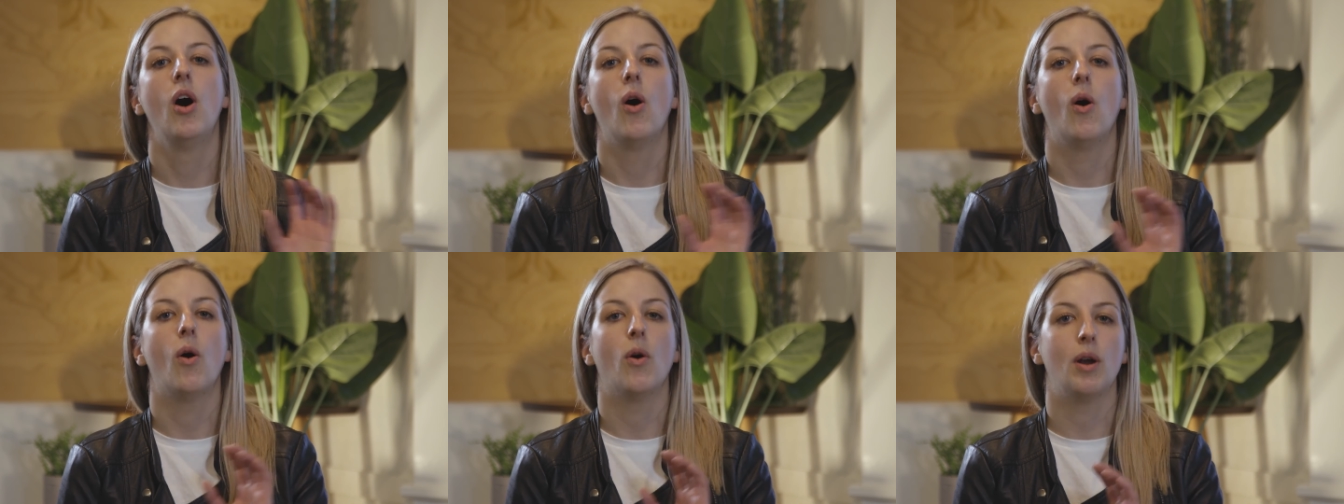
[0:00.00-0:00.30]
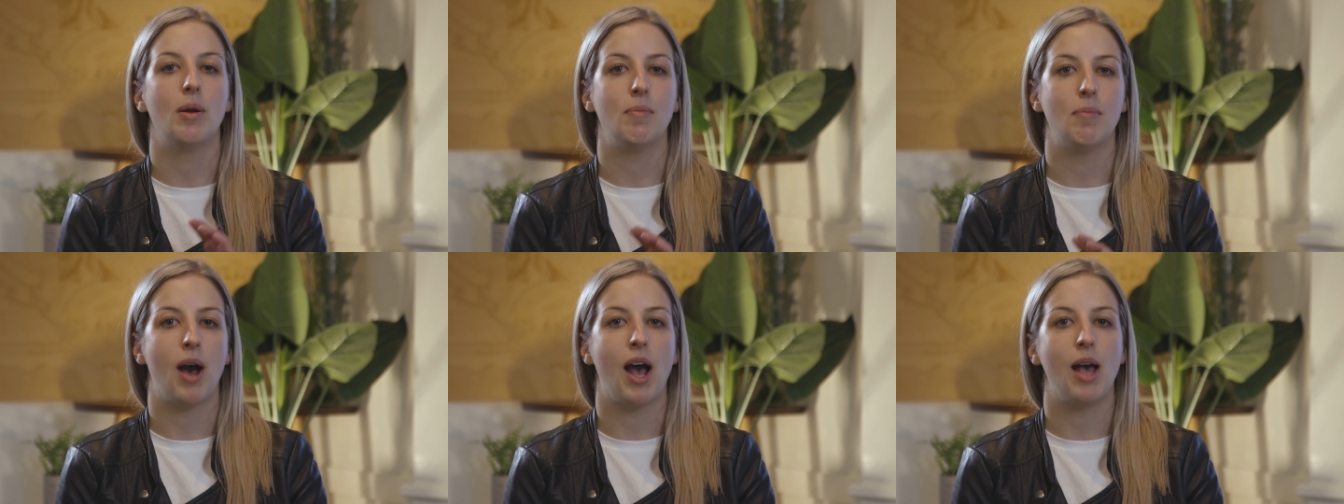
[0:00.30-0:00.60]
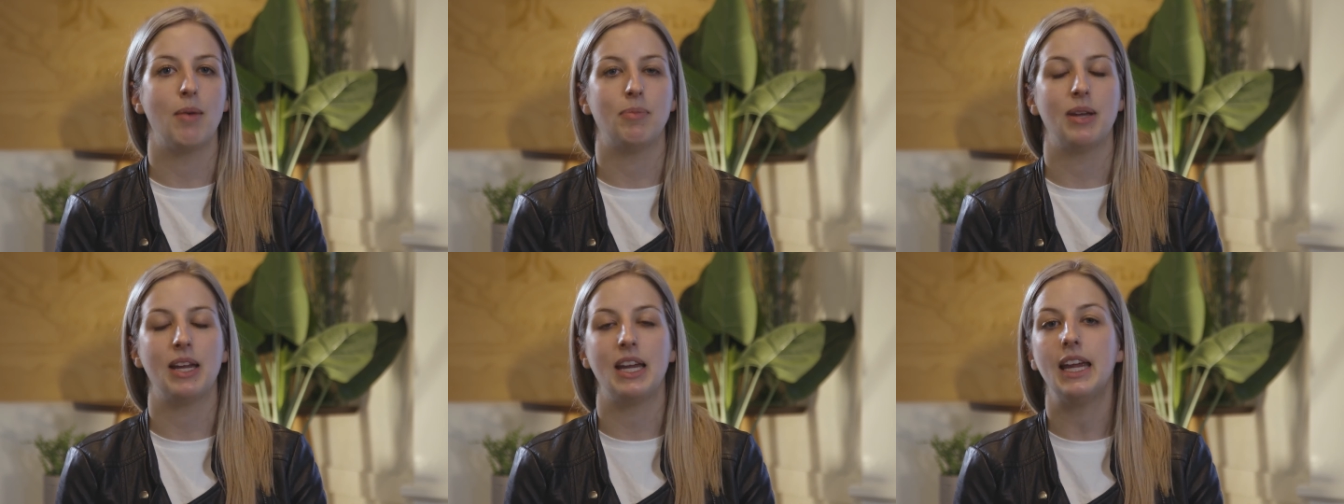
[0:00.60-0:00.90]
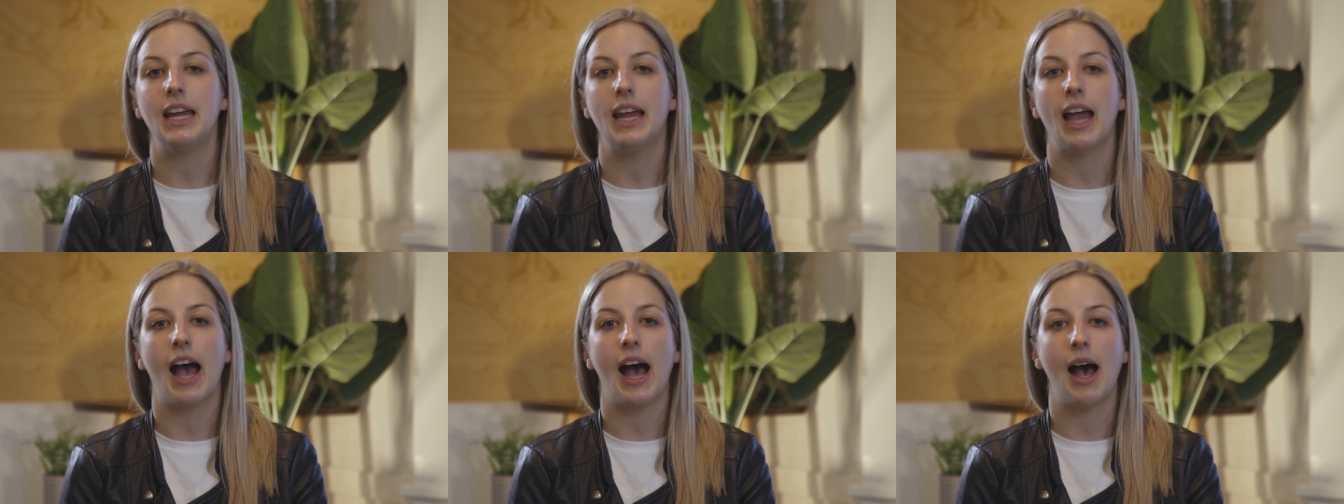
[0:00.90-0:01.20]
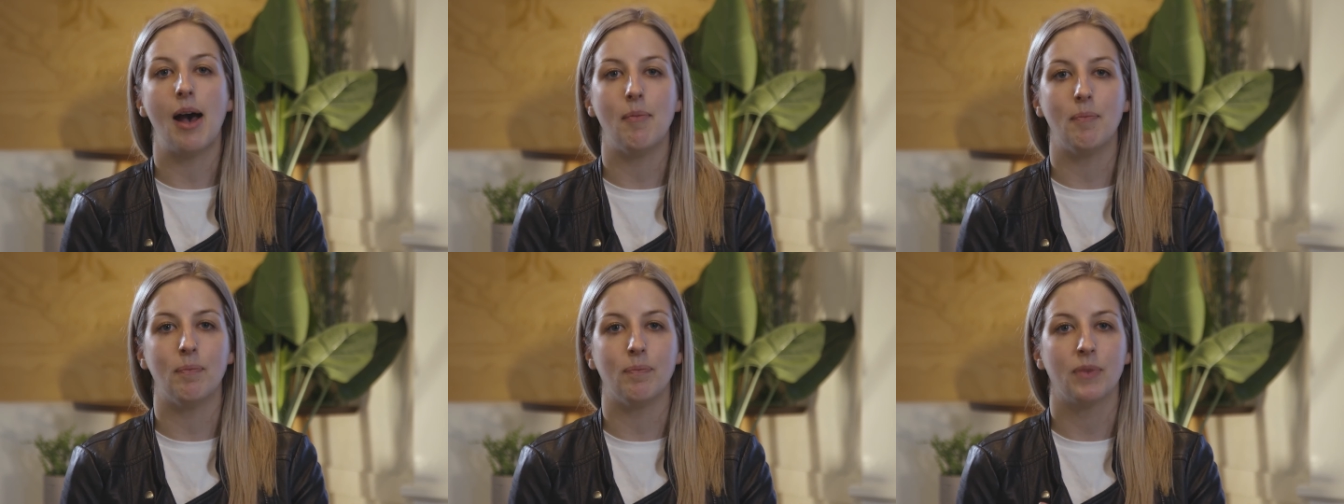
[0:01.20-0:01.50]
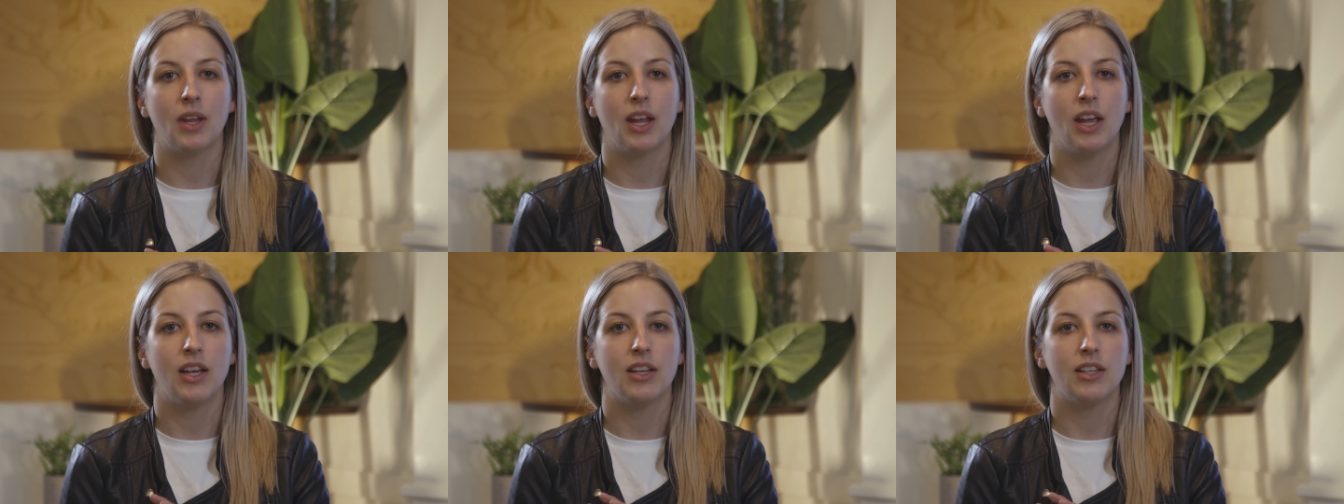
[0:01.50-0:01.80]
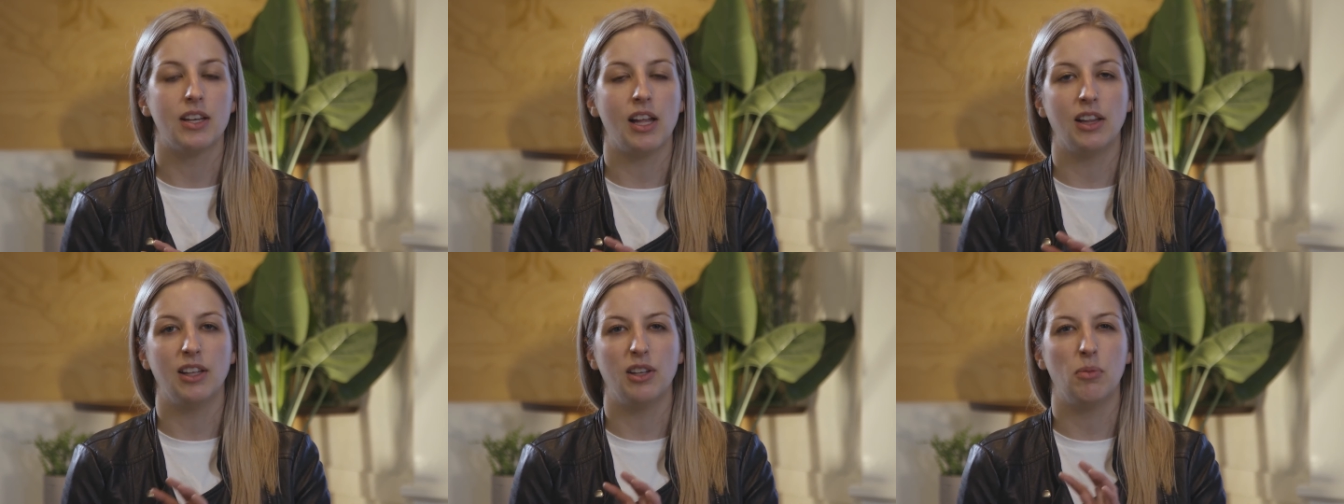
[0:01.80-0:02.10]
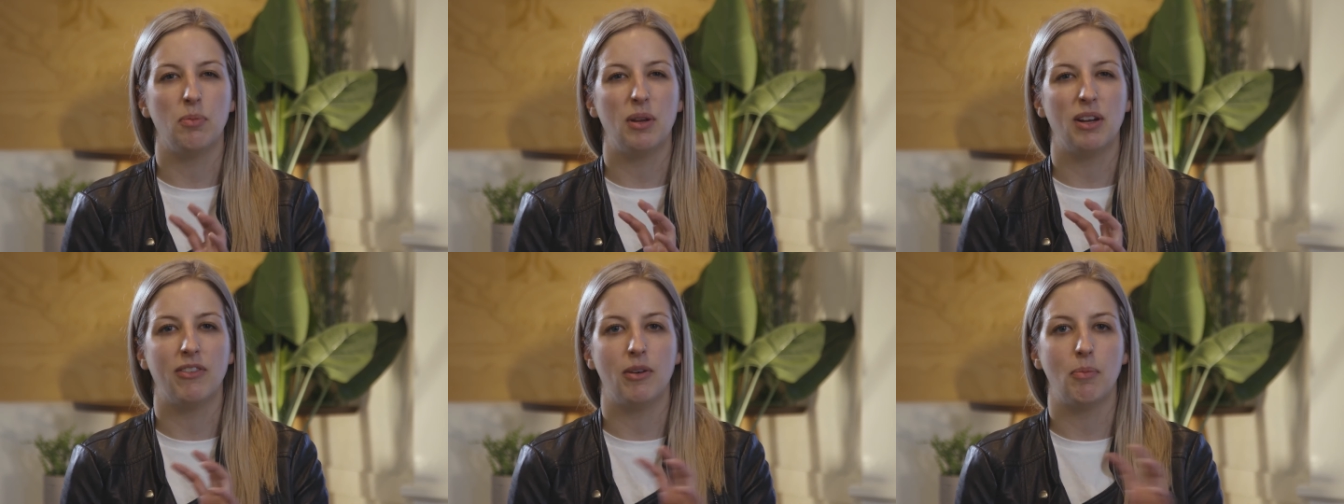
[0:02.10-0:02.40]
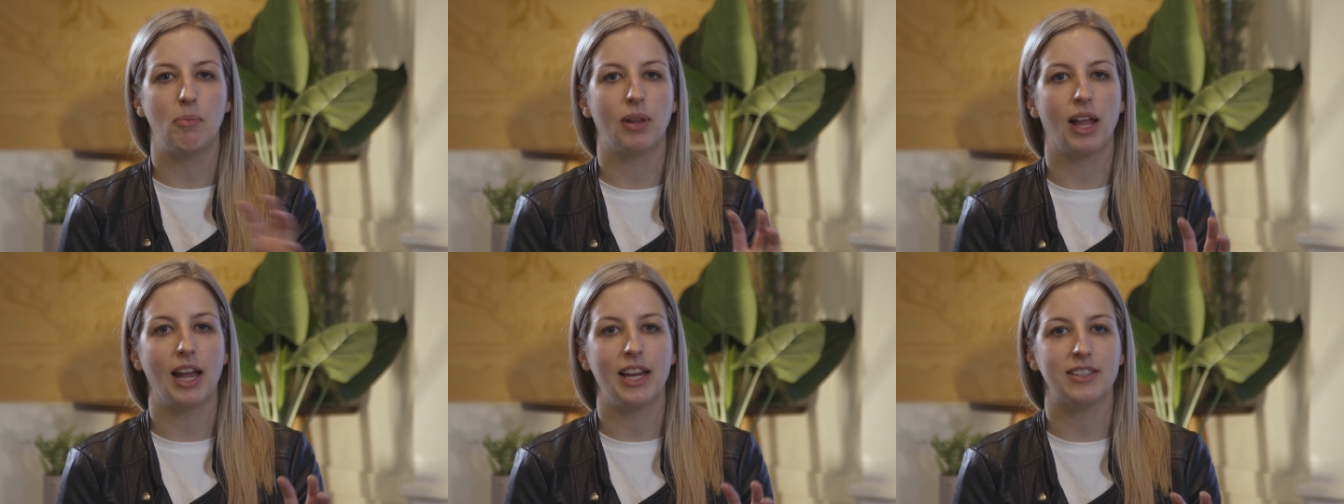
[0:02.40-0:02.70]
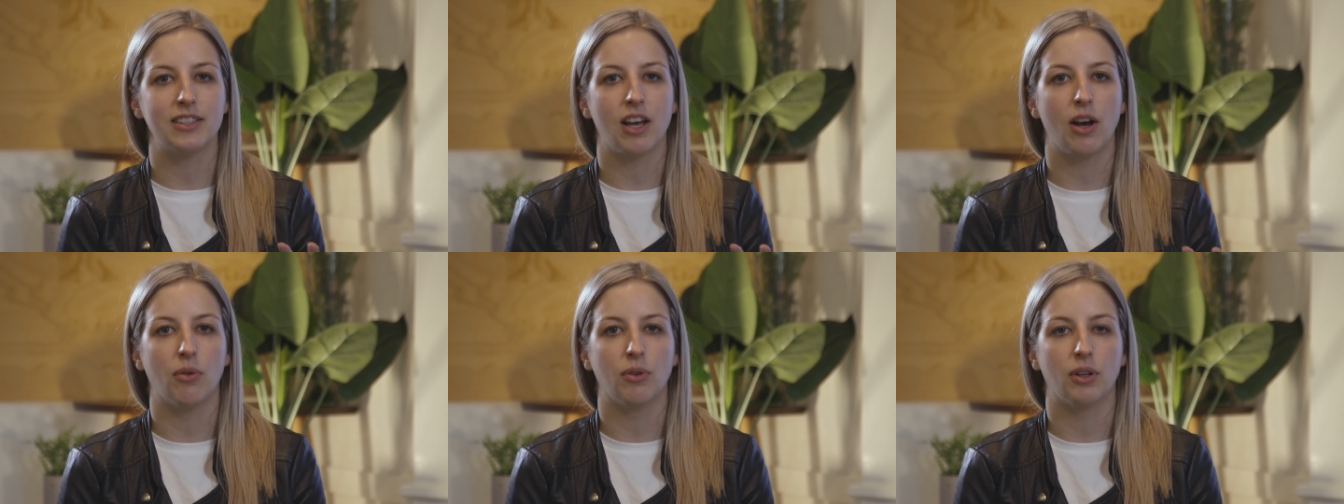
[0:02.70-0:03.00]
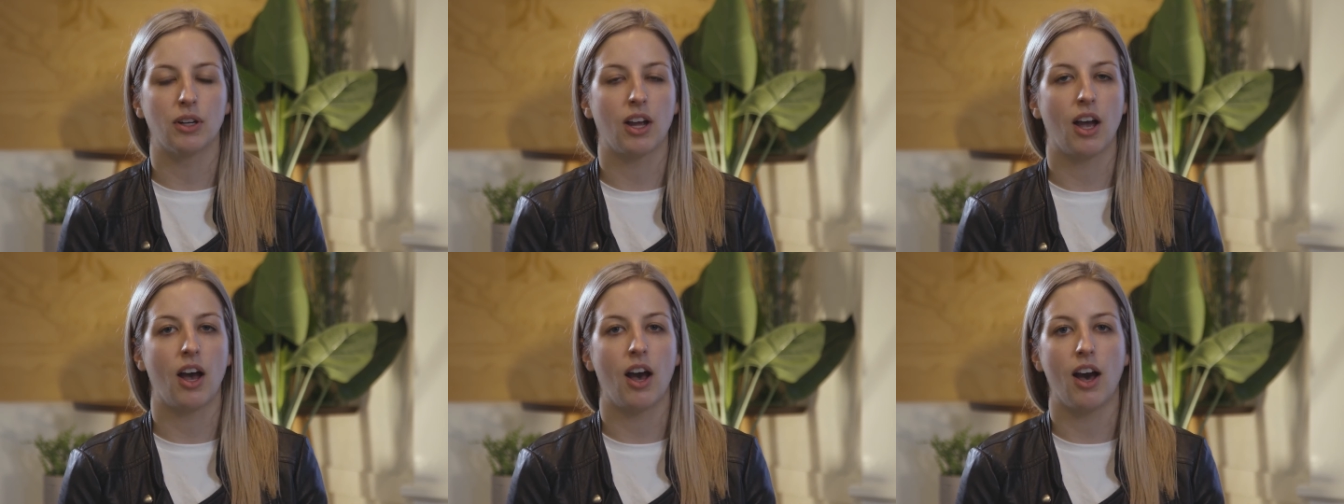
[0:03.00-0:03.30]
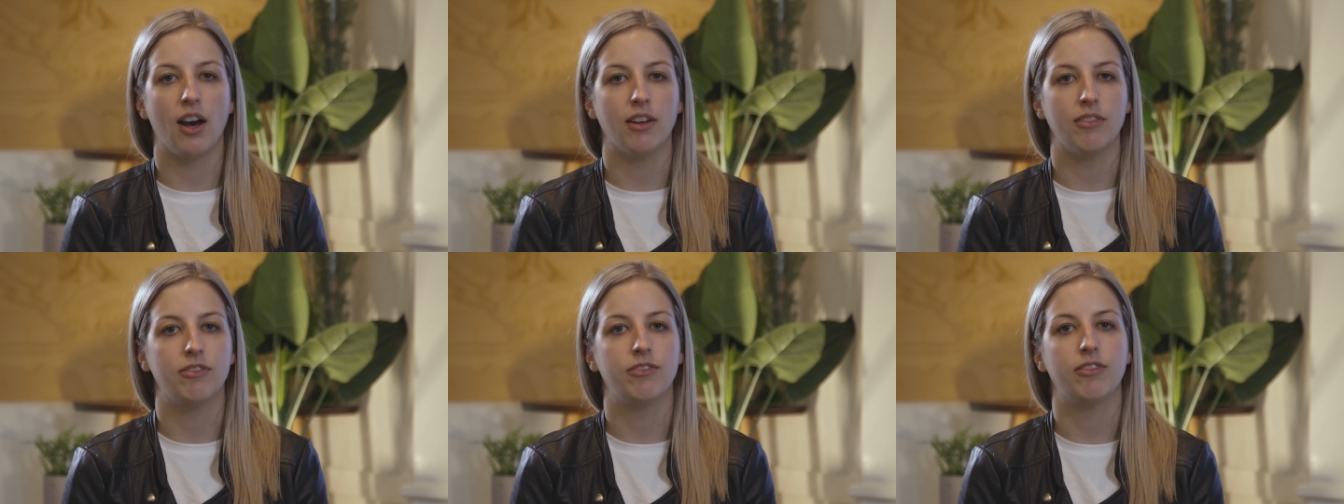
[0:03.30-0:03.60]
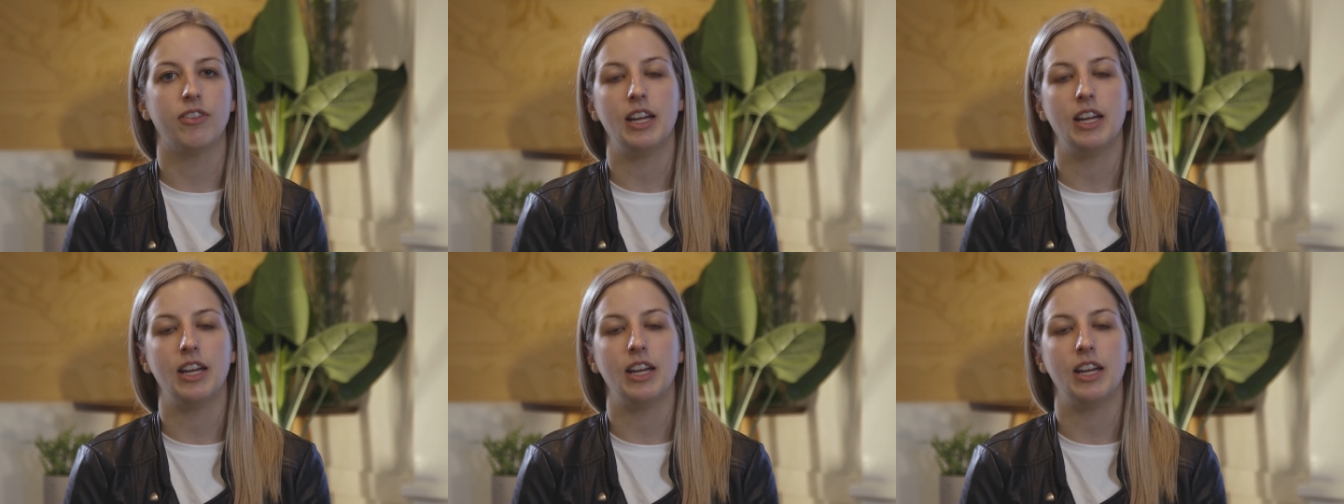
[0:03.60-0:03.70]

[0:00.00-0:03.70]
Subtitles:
or it might be a little bit of a placeholder card